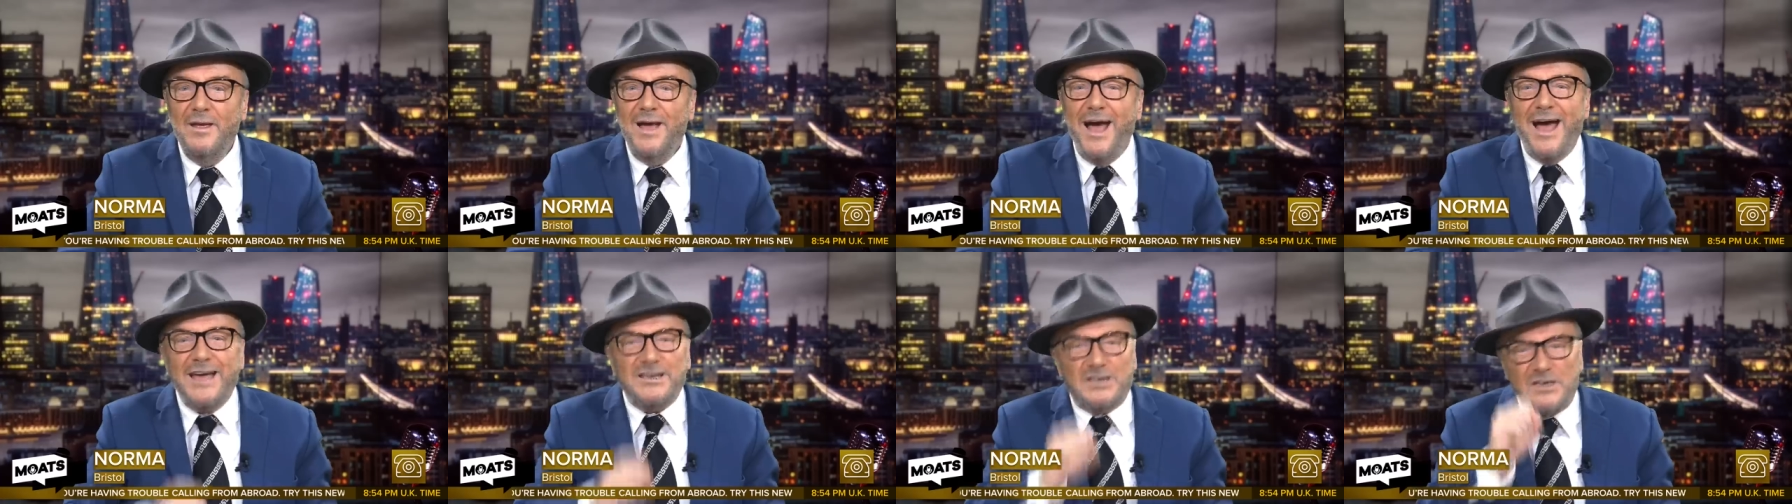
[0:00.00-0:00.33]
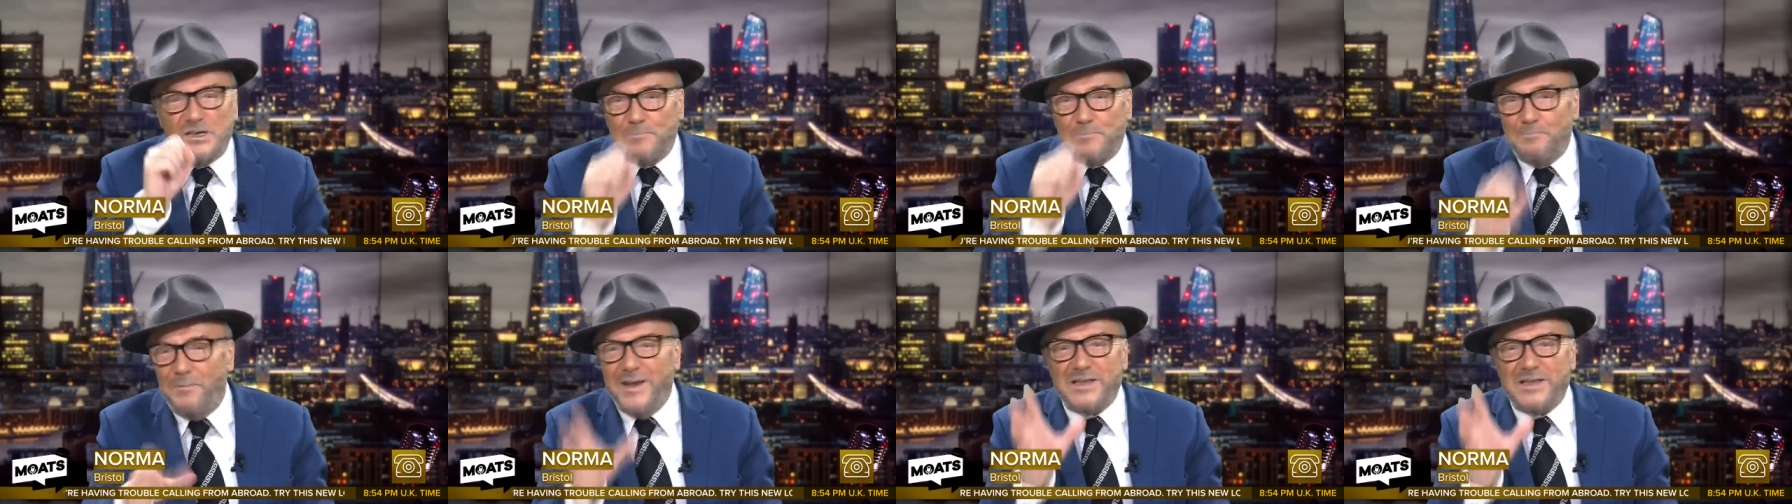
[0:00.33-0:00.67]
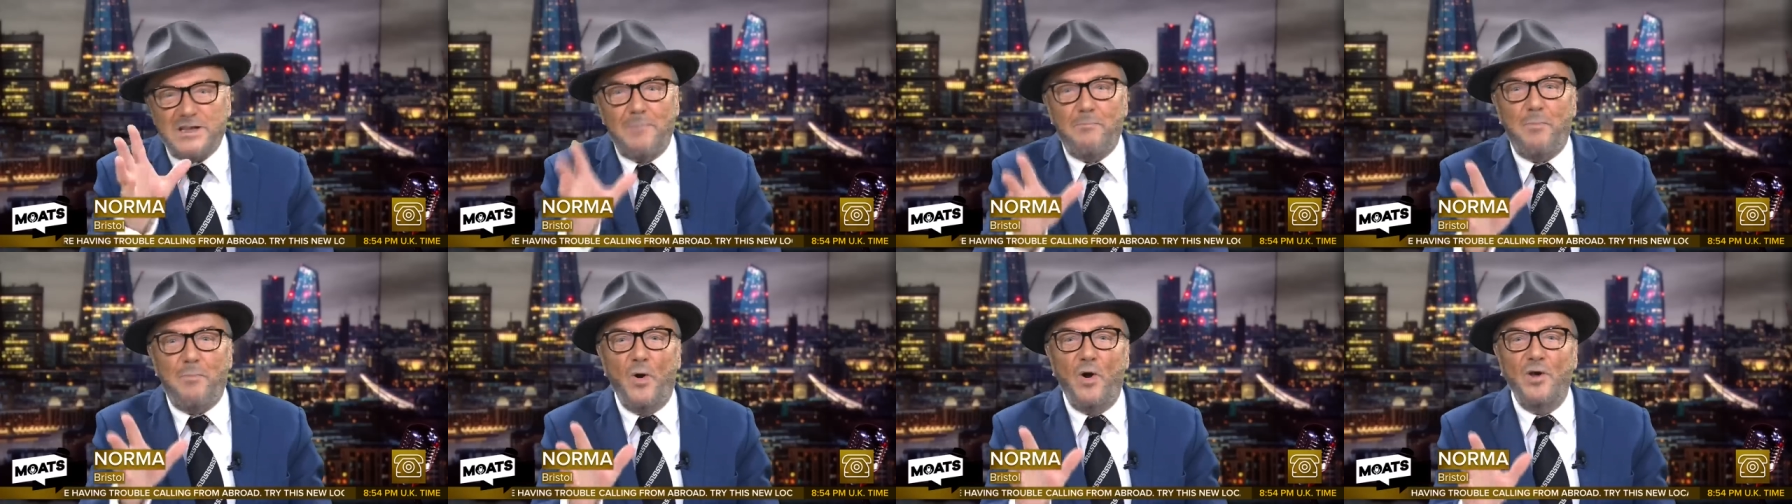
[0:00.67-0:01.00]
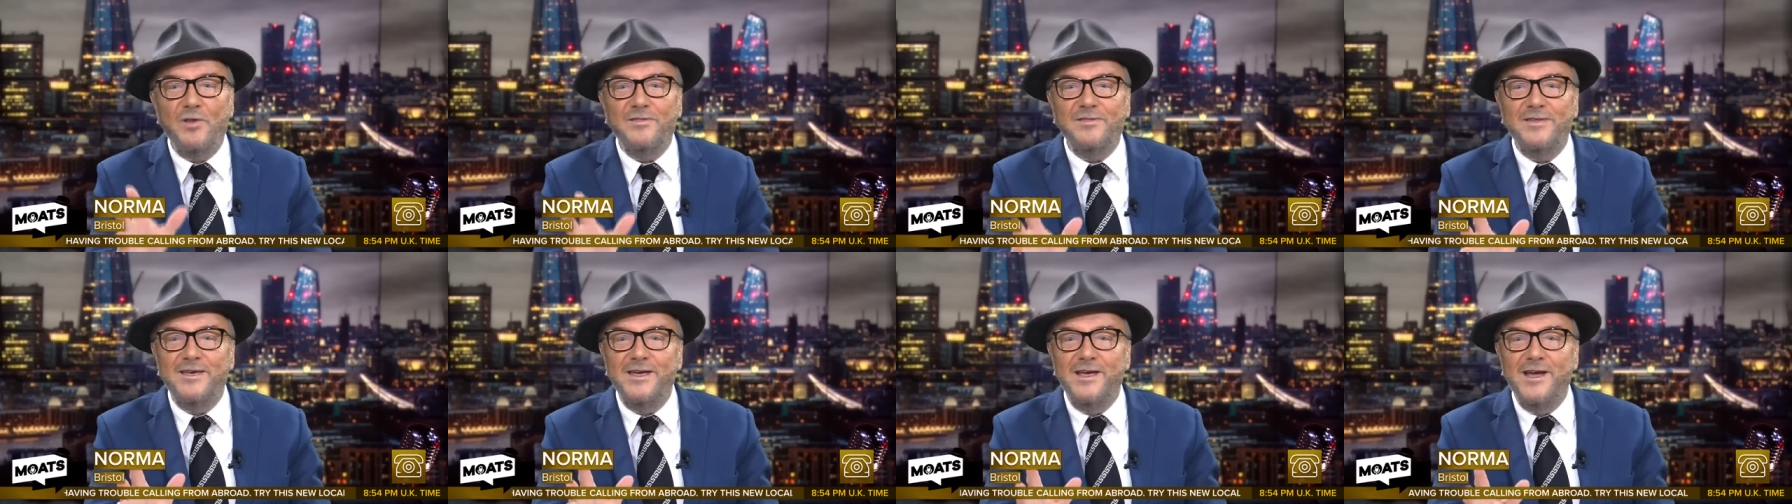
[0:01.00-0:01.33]
I spit
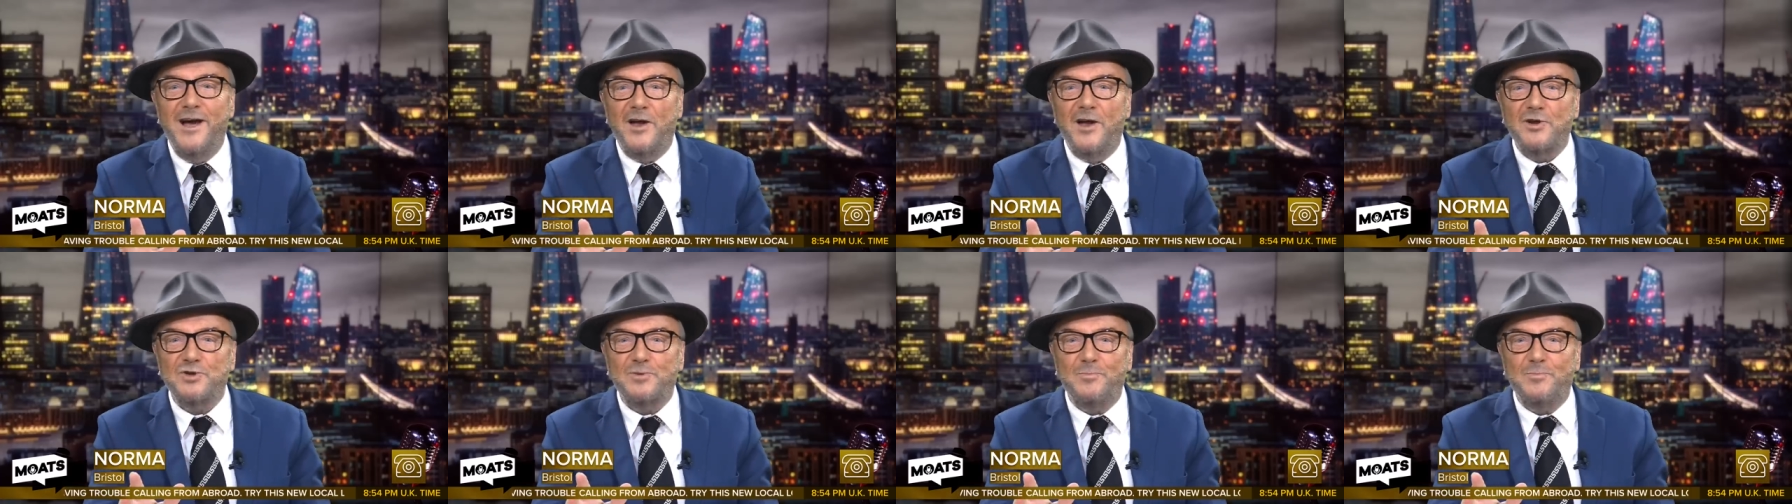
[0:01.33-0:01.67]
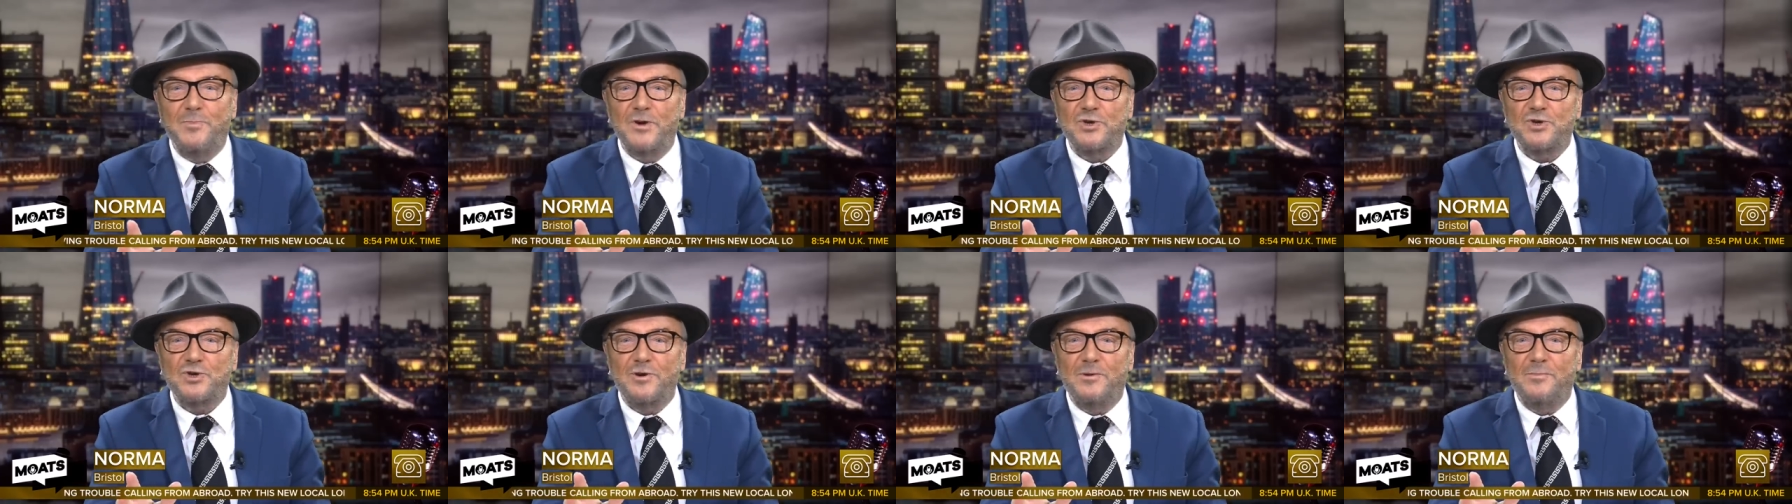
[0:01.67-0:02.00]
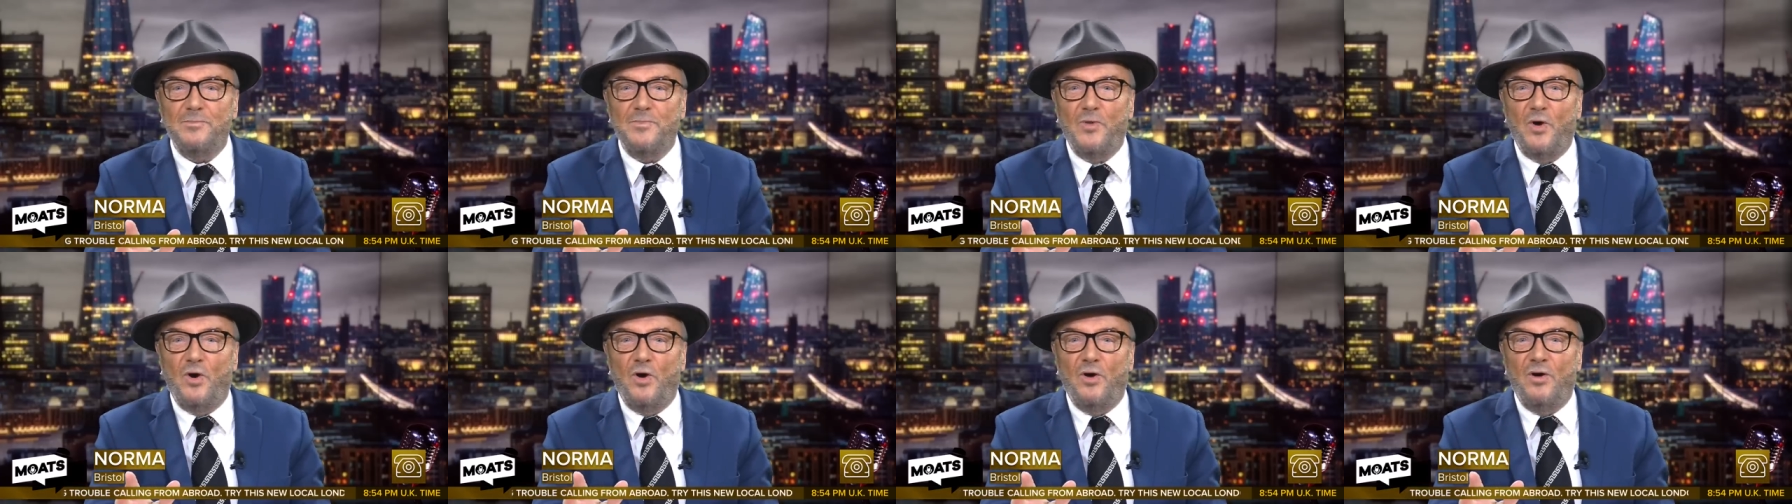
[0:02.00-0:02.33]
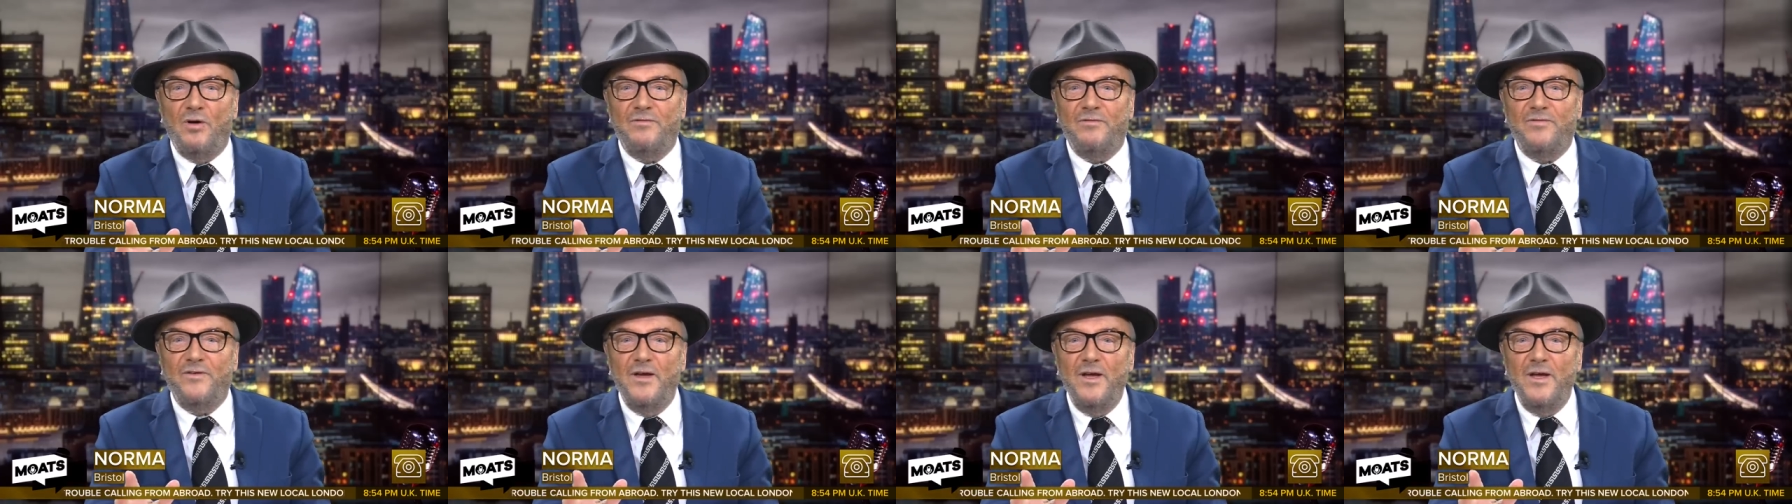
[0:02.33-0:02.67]
upon the Archbishop
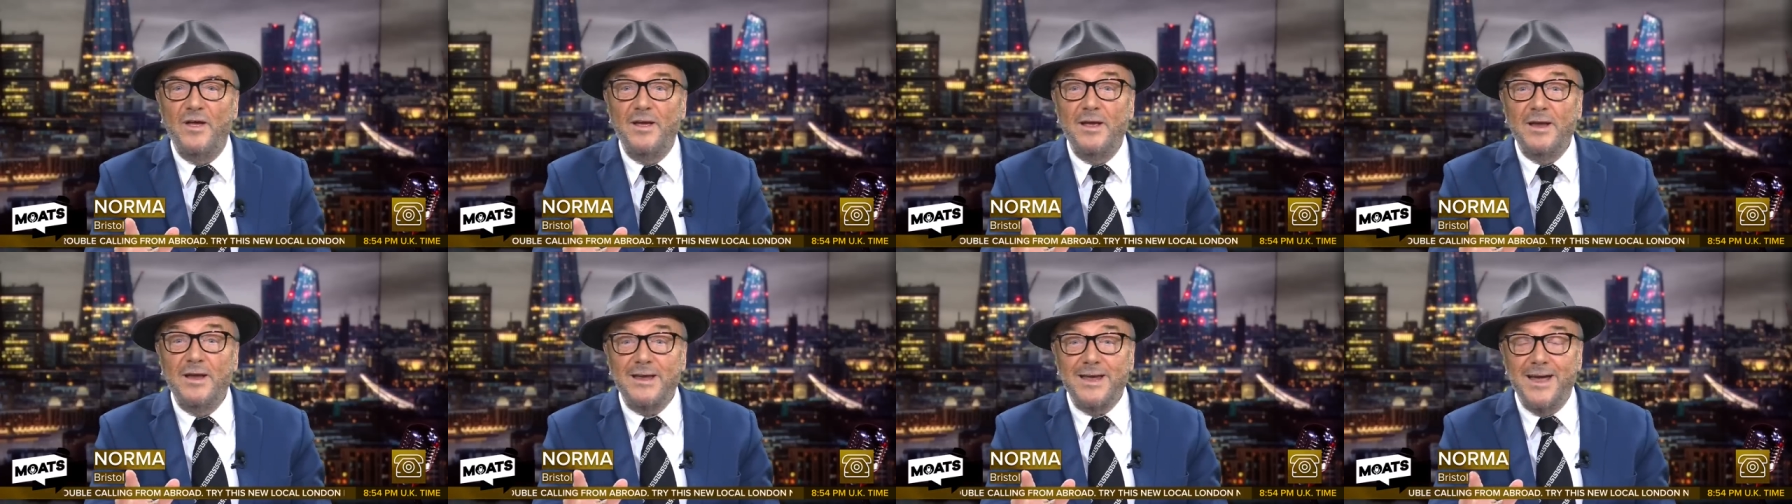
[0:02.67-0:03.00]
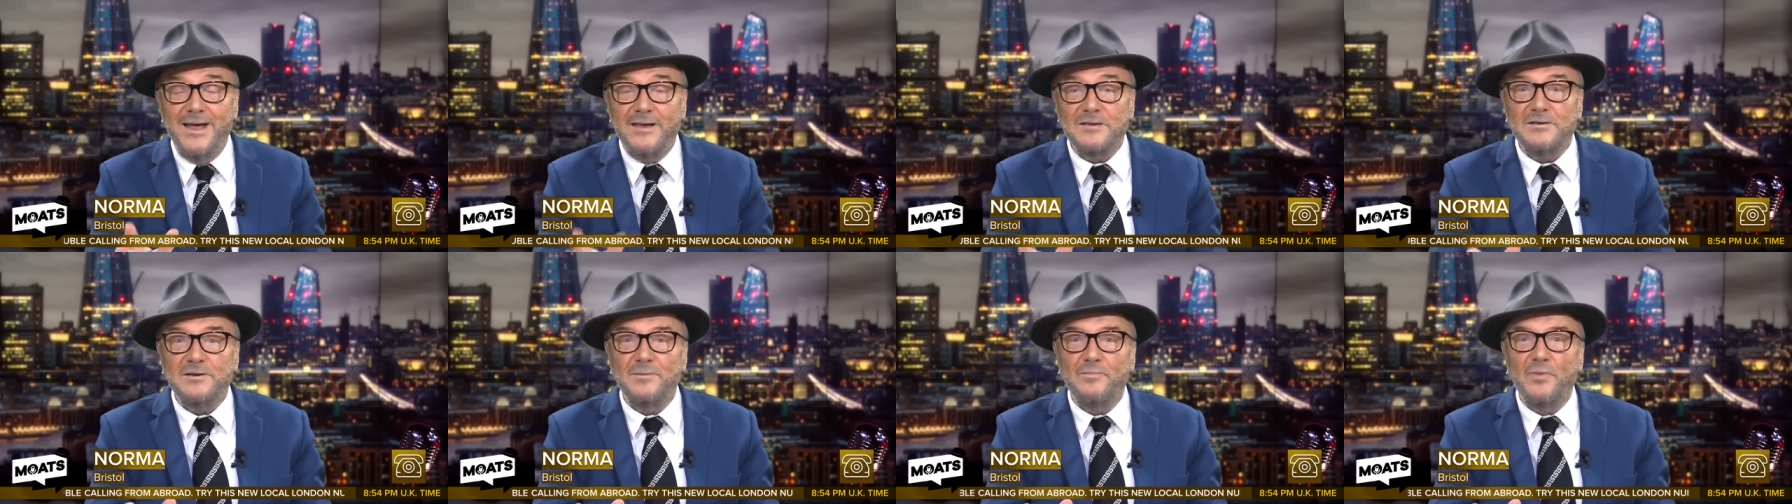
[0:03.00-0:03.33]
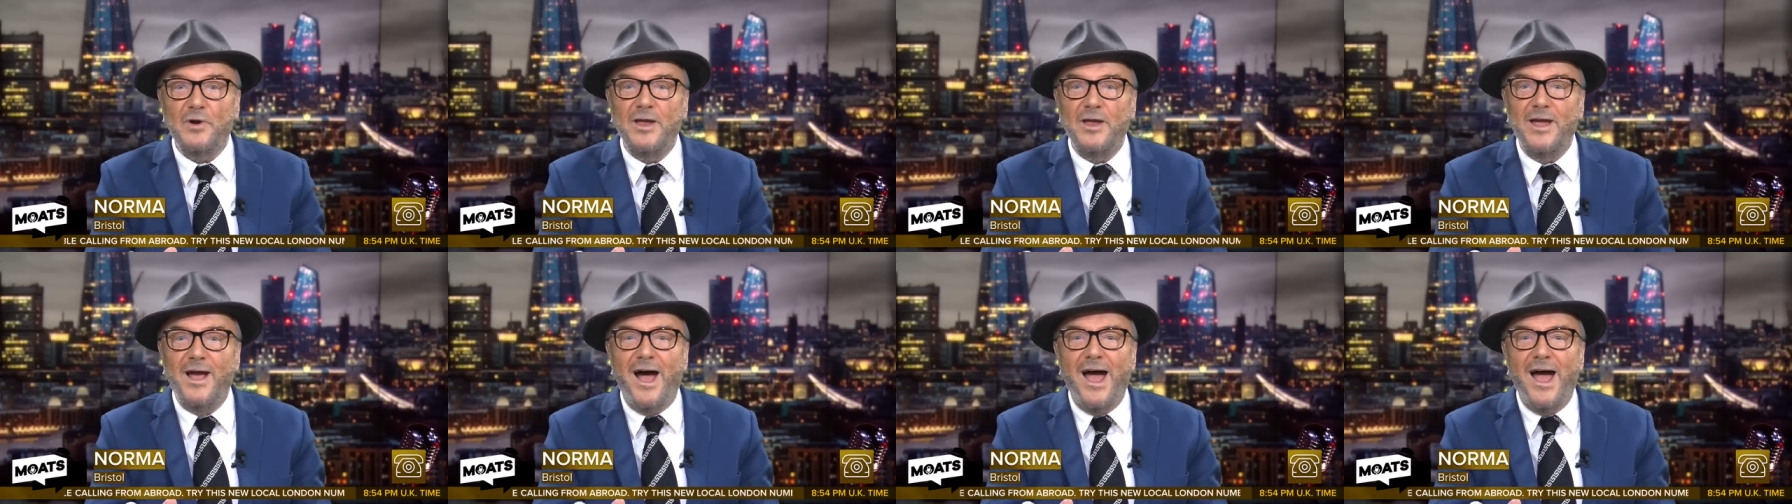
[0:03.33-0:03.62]
of Canterbury.